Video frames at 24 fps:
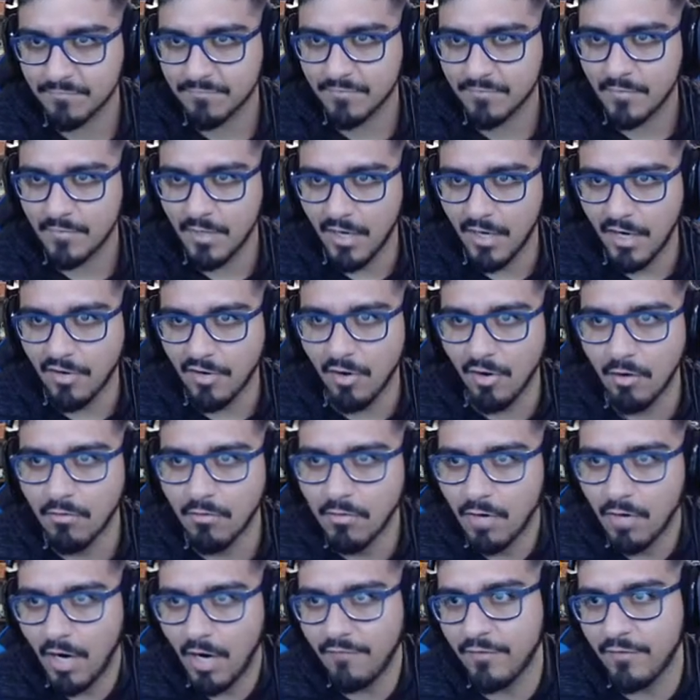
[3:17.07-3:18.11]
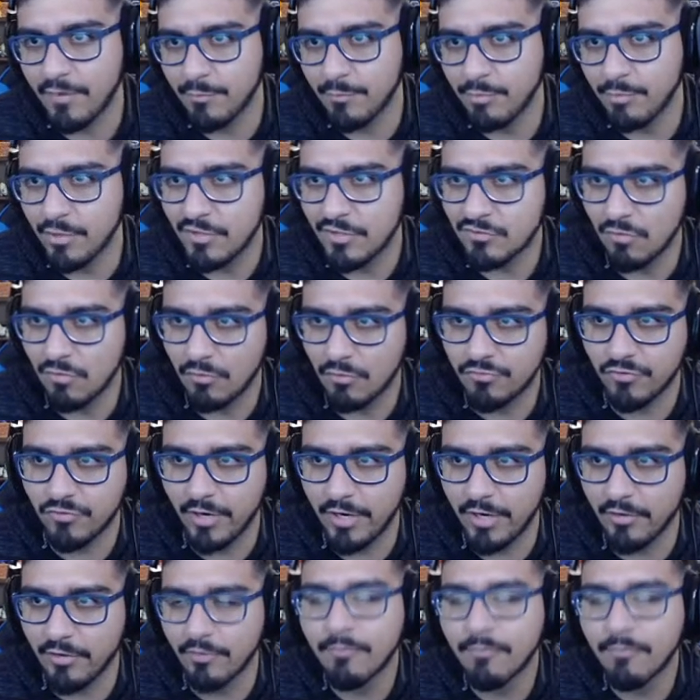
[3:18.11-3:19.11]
Hey, oh, I found a pretty strong trainer.